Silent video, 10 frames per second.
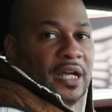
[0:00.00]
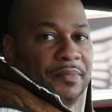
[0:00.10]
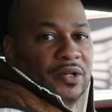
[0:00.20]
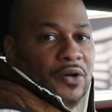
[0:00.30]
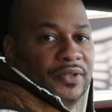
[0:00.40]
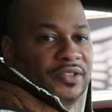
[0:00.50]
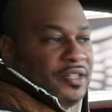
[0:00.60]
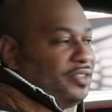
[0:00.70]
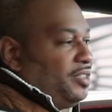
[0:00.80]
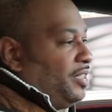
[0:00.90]
Coming over to
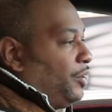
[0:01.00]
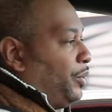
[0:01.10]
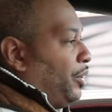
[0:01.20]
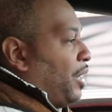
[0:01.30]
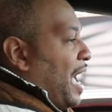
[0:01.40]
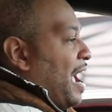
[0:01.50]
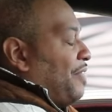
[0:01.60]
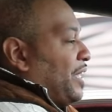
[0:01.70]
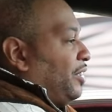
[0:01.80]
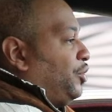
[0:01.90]
the steering wheel, I
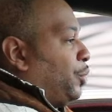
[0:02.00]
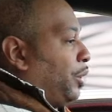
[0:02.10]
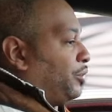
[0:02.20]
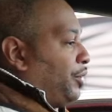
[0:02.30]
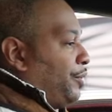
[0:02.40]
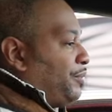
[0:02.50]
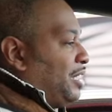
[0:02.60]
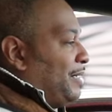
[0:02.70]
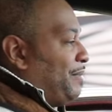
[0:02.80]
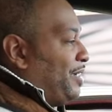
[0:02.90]
have that duotone
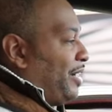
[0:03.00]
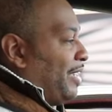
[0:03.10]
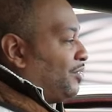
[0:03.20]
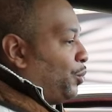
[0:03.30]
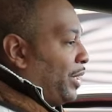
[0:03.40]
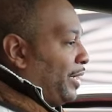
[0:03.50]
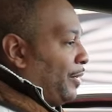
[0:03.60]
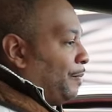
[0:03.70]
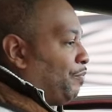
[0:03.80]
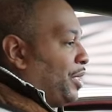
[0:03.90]
theme here as well.